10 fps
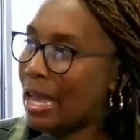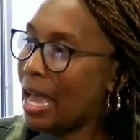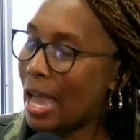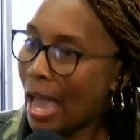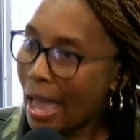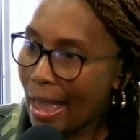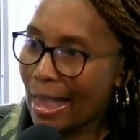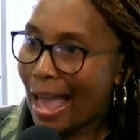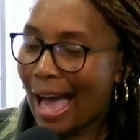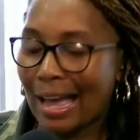
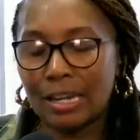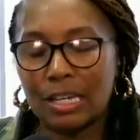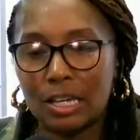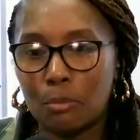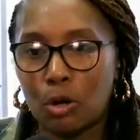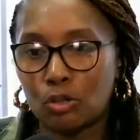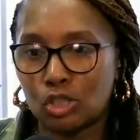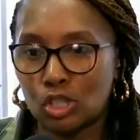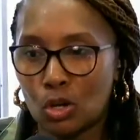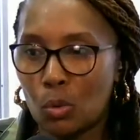"Hey, I got to get him on the
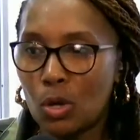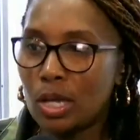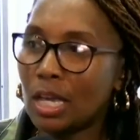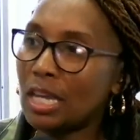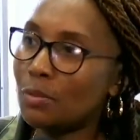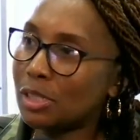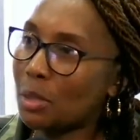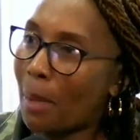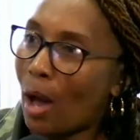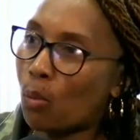show." And it was
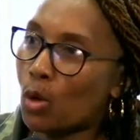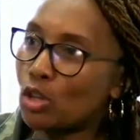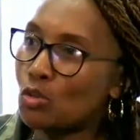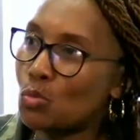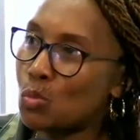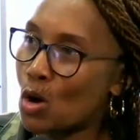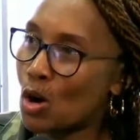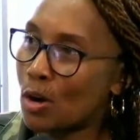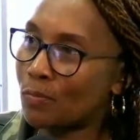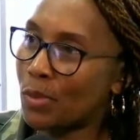about where you
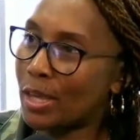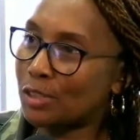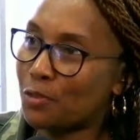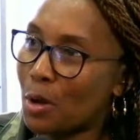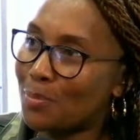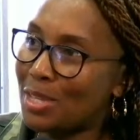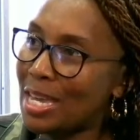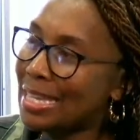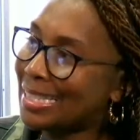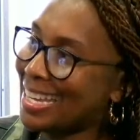were. It's from
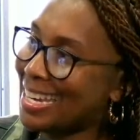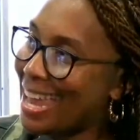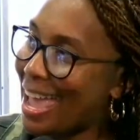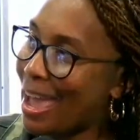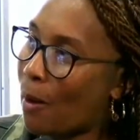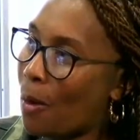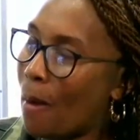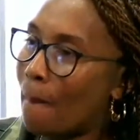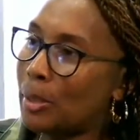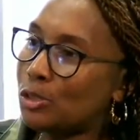then to now,
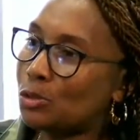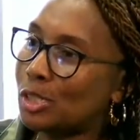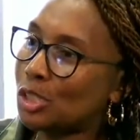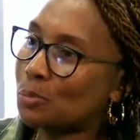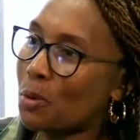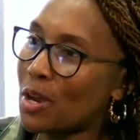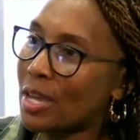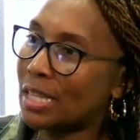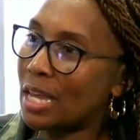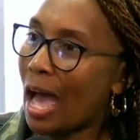but you
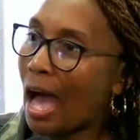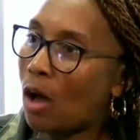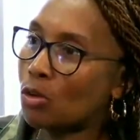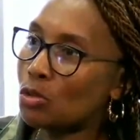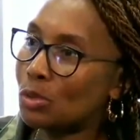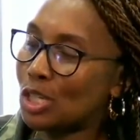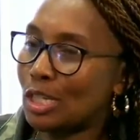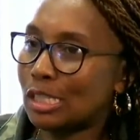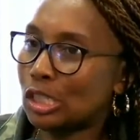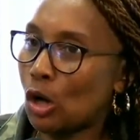expressed how you was in
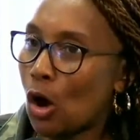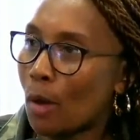this dark